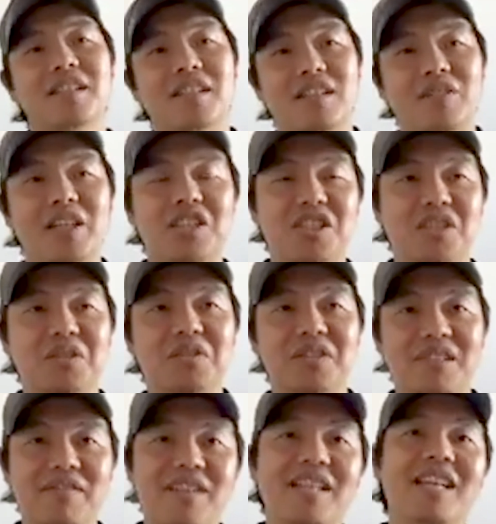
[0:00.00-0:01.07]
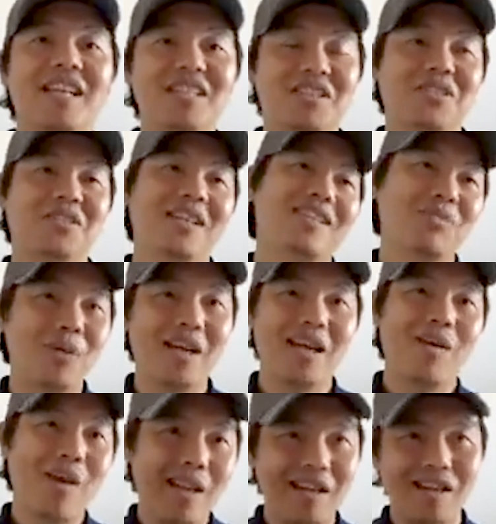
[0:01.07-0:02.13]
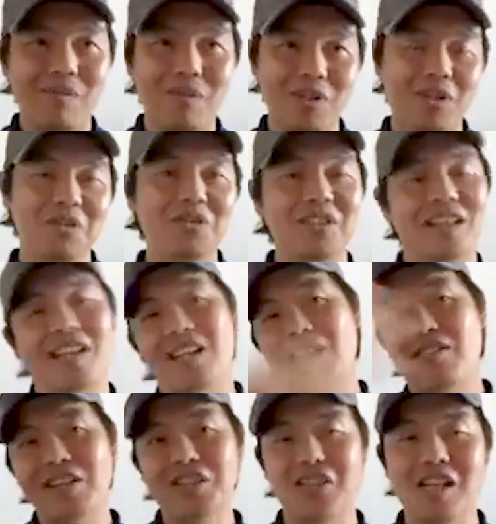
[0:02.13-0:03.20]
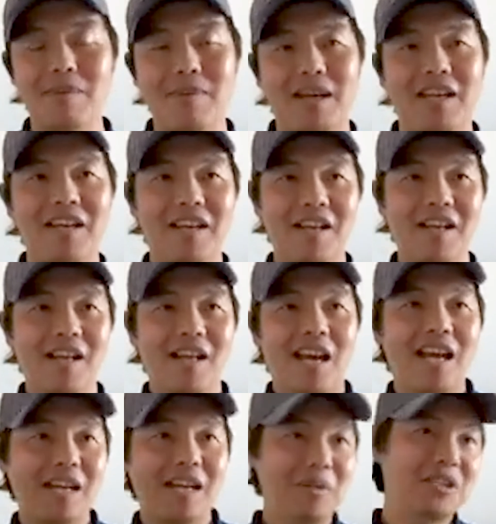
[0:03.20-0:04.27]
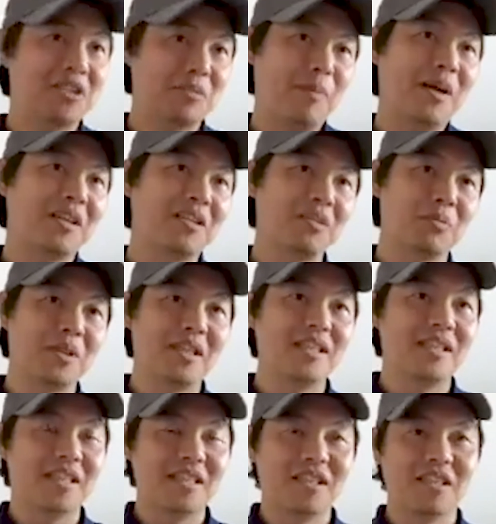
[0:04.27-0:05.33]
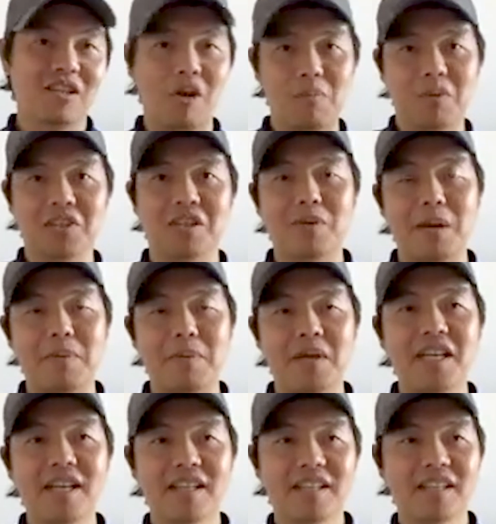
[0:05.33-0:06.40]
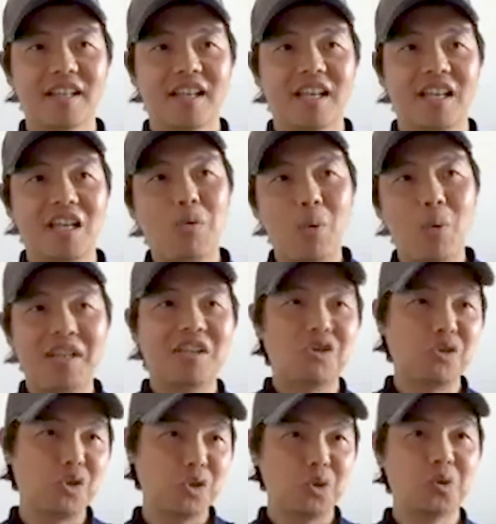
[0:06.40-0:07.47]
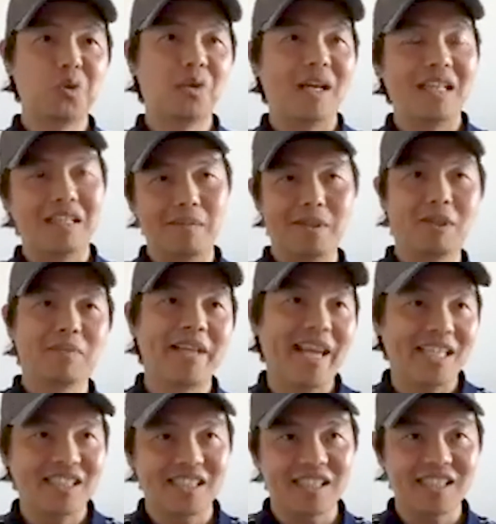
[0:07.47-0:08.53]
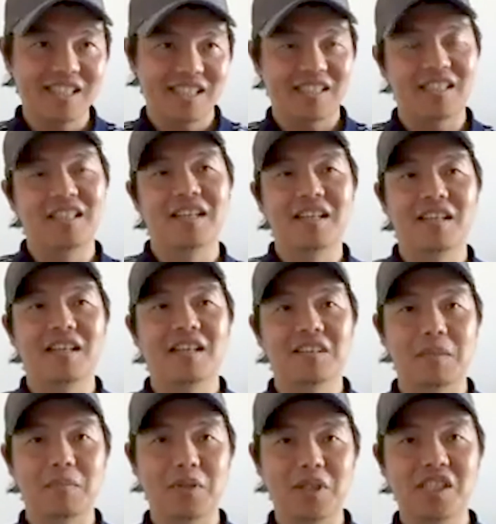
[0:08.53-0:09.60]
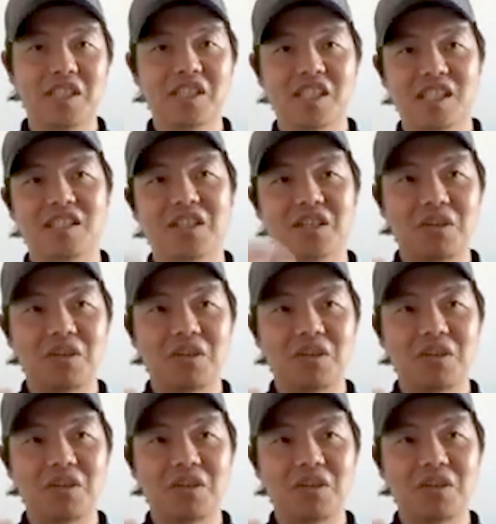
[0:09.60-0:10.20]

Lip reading: ratio, stuff like that. So that's why I ended up with those. And then eventually I had a business partner with the commercial property. He wanted to do a little bit of Texas as a potential,